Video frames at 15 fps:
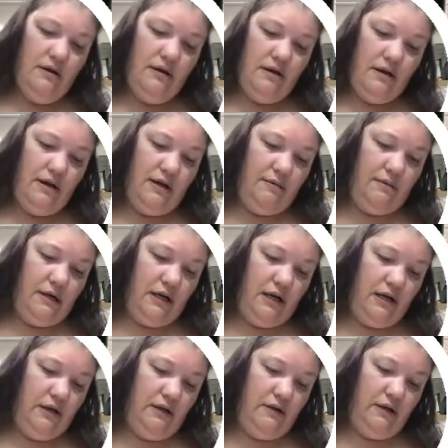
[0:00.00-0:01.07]
and I'm going to
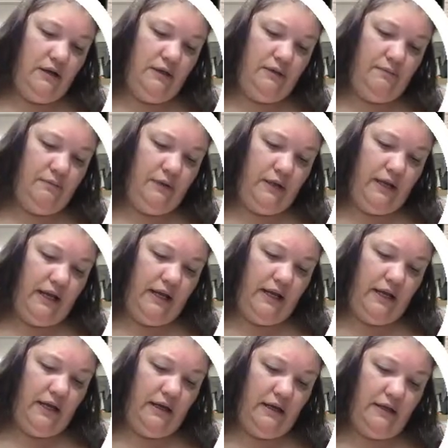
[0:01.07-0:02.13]
color his
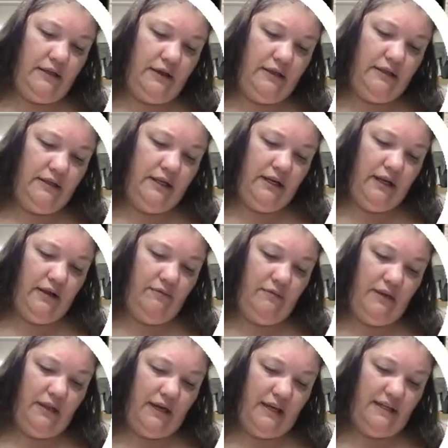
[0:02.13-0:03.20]
blanket, and that's going to give
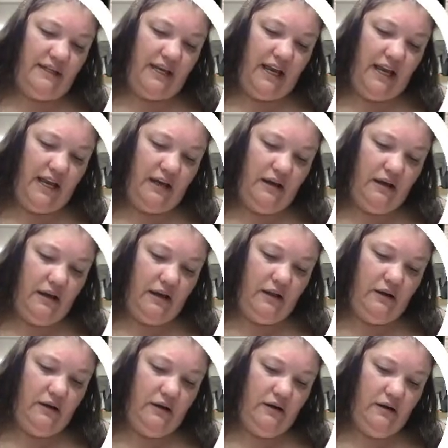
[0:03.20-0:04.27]
me that tan
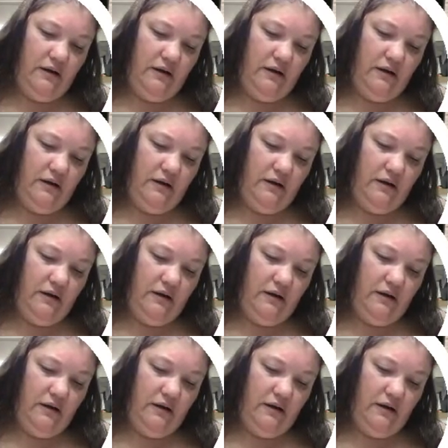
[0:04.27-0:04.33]
color.